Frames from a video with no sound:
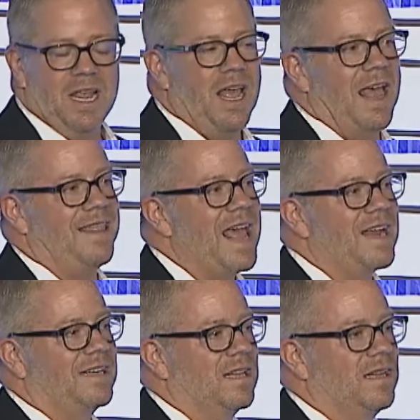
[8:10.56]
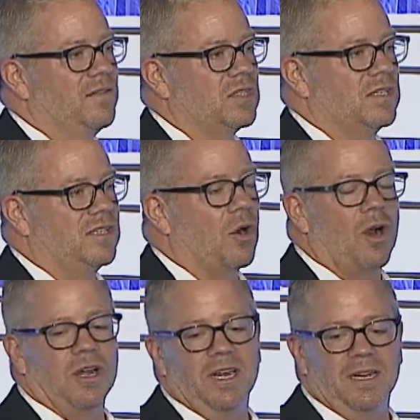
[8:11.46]
And that delivers a
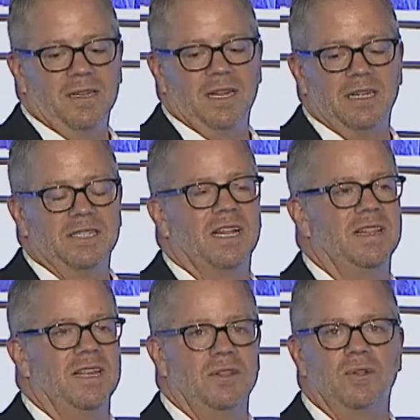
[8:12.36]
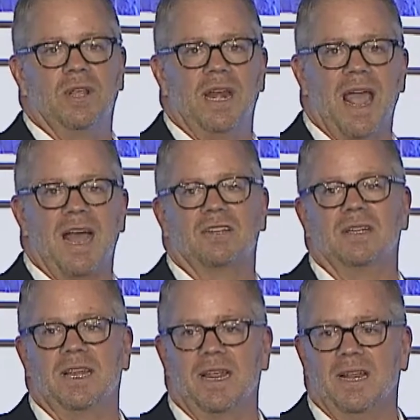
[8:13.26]
targeted list that you can
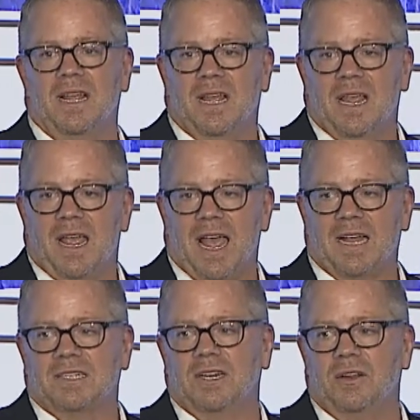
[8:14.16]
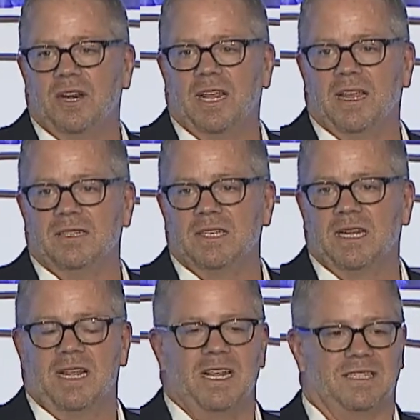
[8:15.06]
actually execute against.
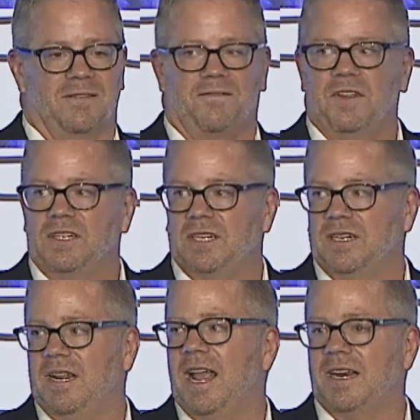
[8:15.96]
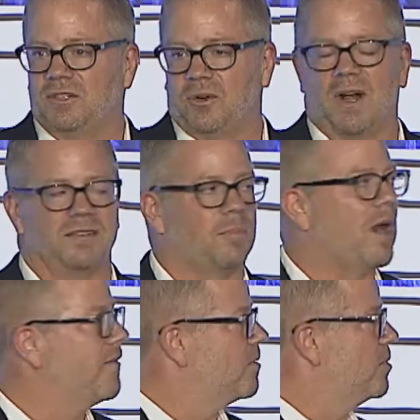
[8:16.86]
It's efficient and it drives
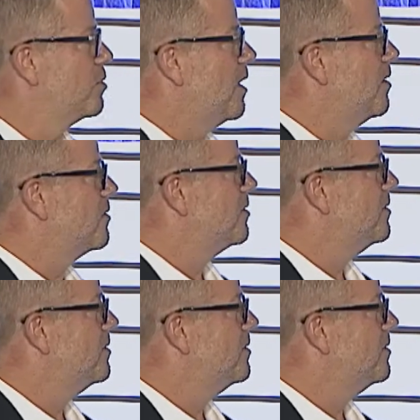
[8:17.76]
profitable growth.